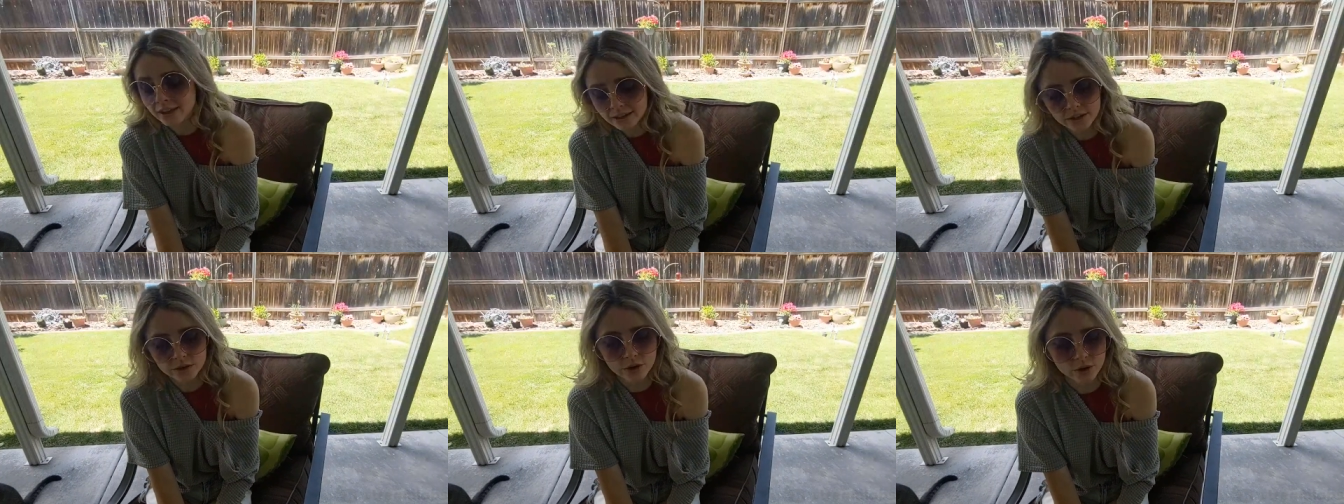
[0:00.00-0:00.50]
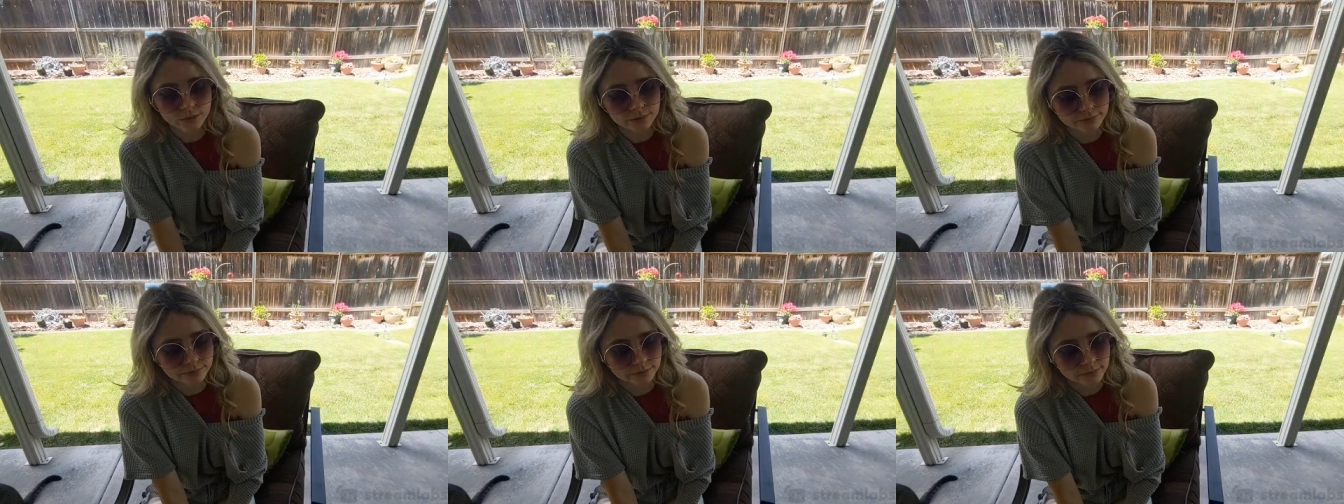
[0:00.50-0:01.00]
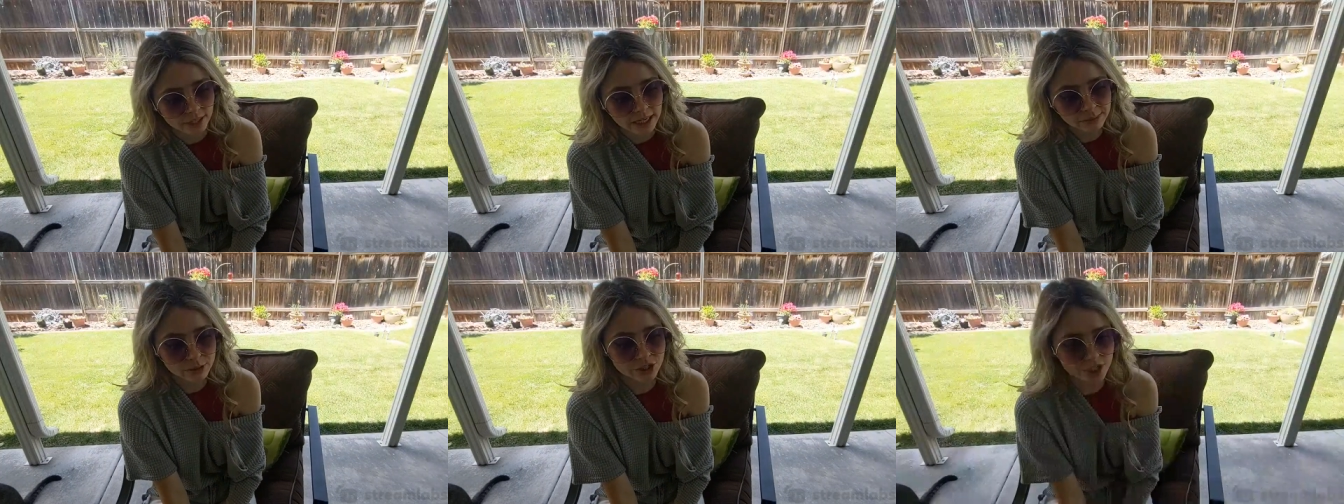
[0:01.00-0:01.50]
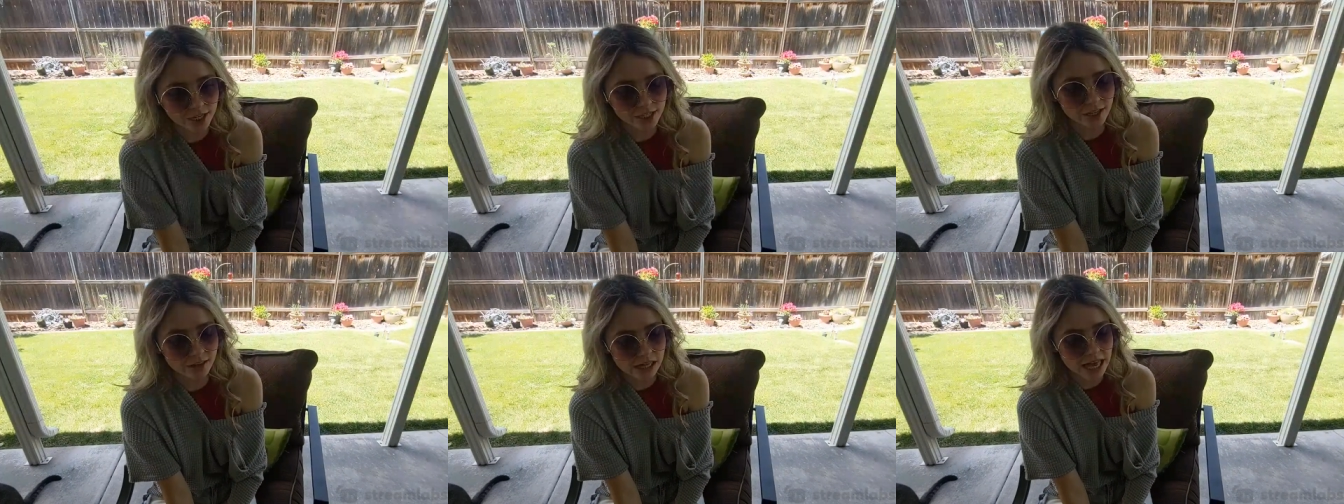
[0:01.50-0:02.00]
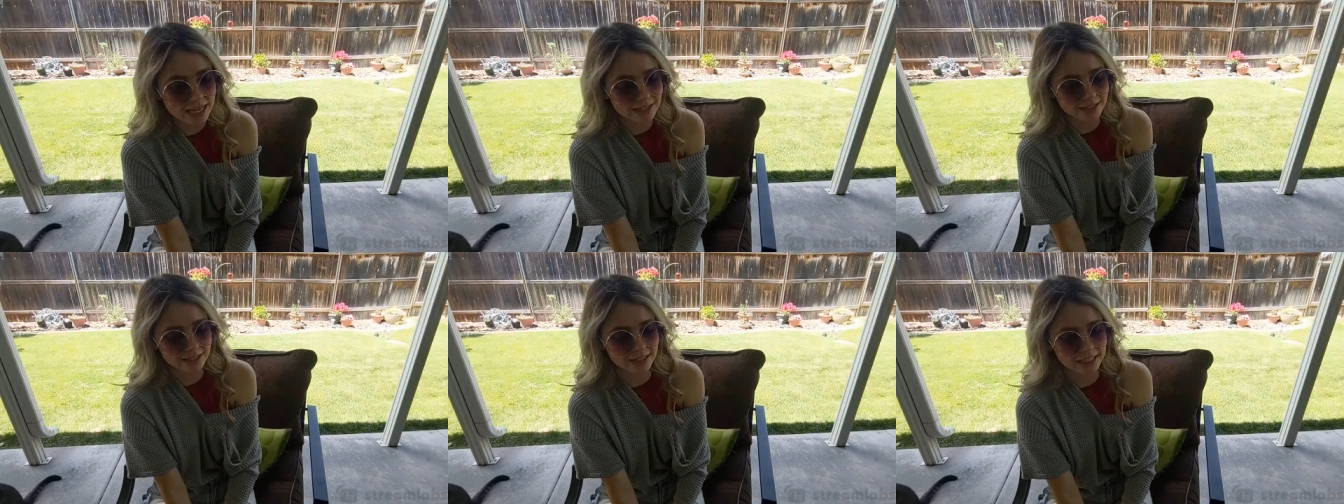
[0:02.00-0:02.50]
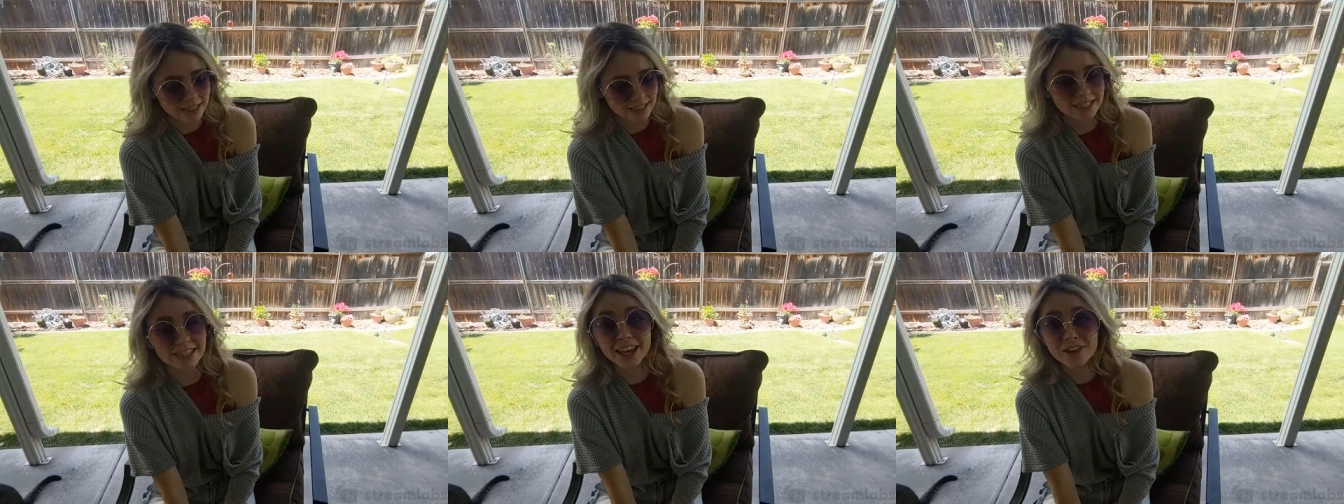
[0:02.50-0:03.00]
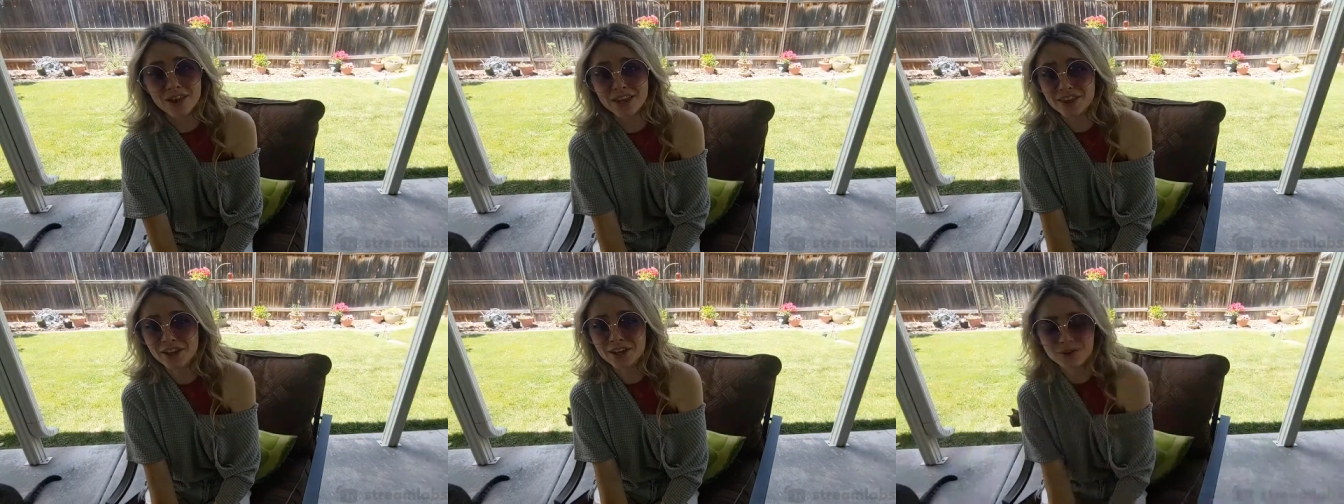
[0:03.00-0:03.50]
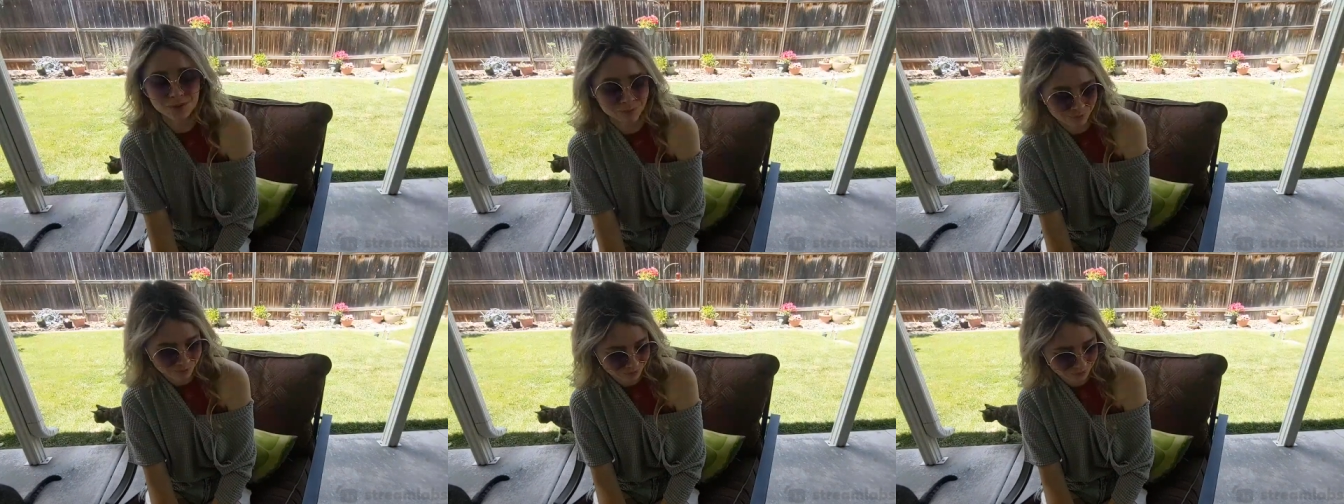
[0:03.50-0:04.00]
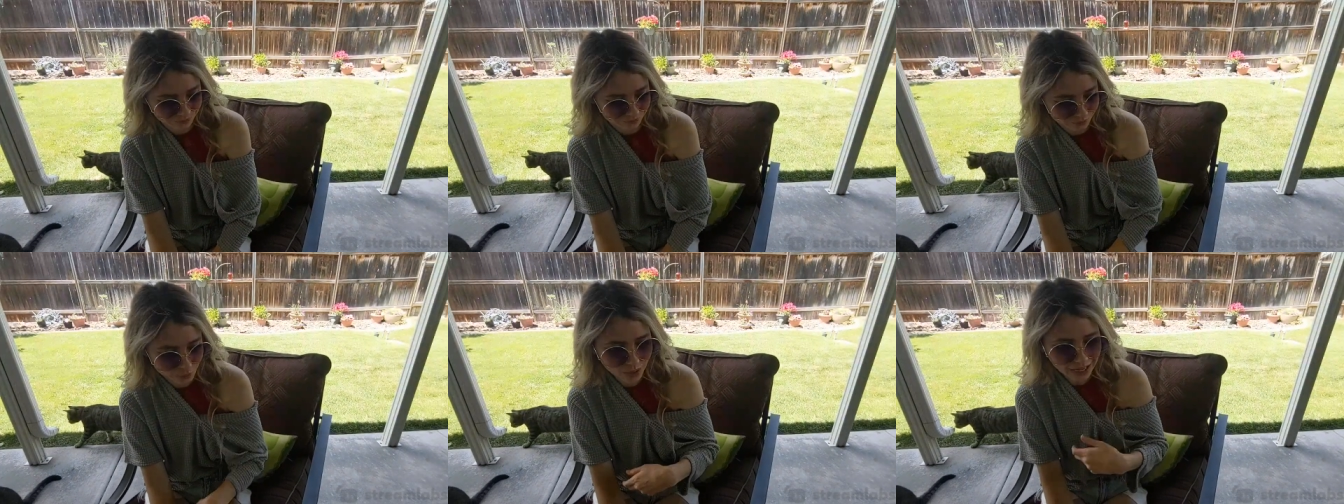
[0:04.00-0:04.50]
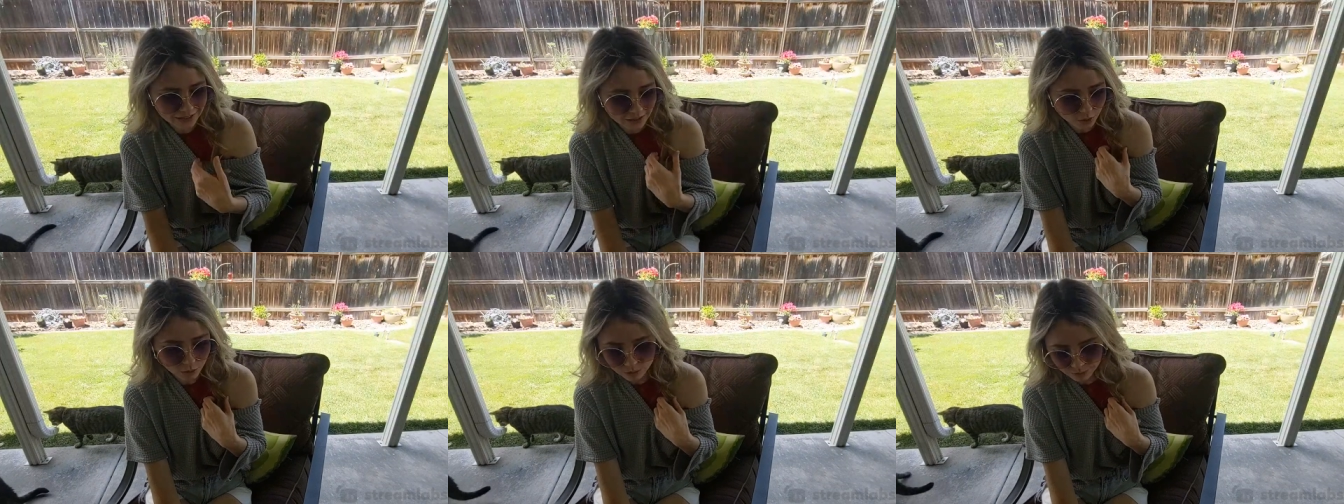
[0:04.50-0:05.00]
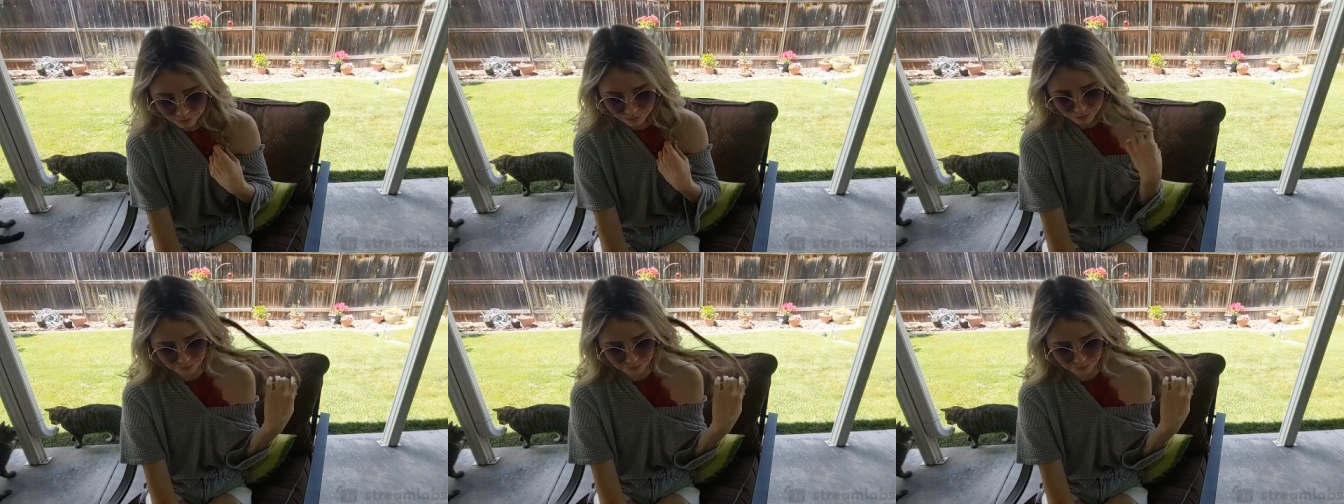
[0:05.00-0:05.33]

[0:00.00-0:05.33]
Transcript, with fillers: Thank you, though. I appreciate it nonetheless. Thank you, thank you, thank you. You can't soul.